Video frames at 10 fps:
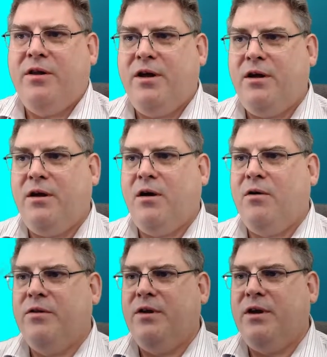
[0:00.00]
the
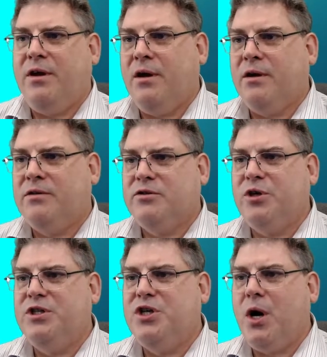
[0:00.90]

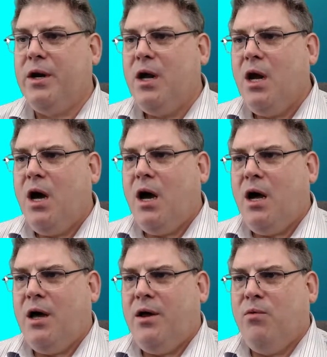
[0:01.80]
screenshot,
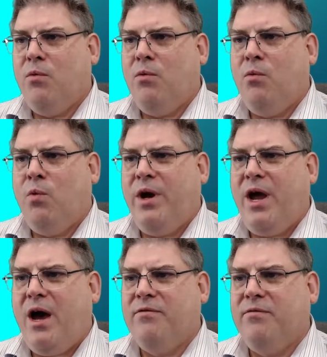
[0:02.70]
we
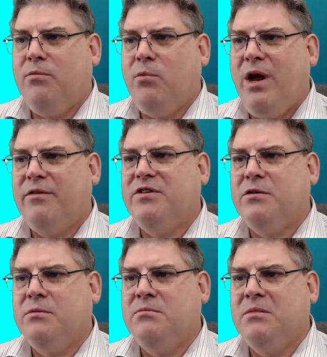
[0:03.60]
have
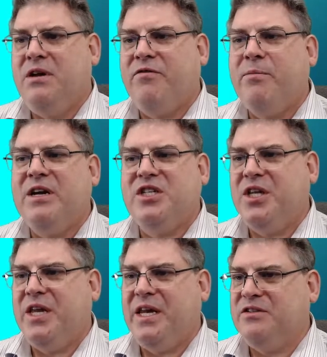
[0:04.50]
some
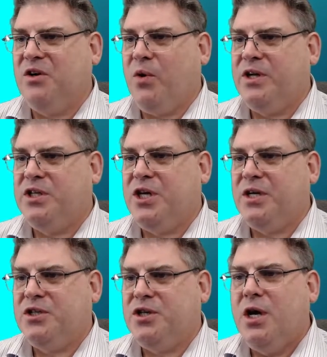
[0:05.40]
information that isn't going to
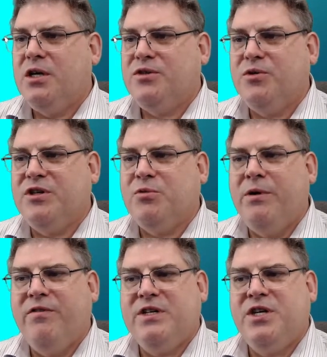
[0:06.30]
change. So this
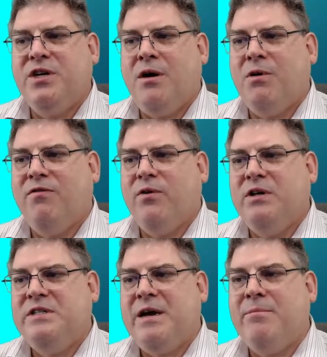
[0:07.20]
revision number, for
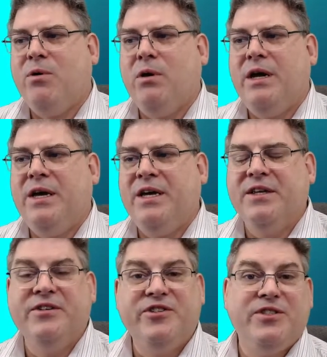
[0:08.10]
example,
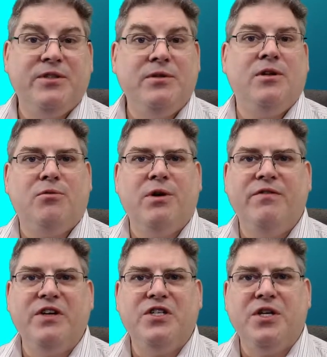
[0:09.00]
is the
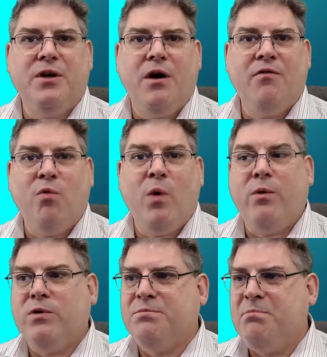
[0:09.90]
revision of when
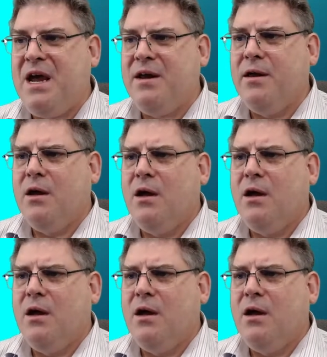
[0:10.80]
it was made,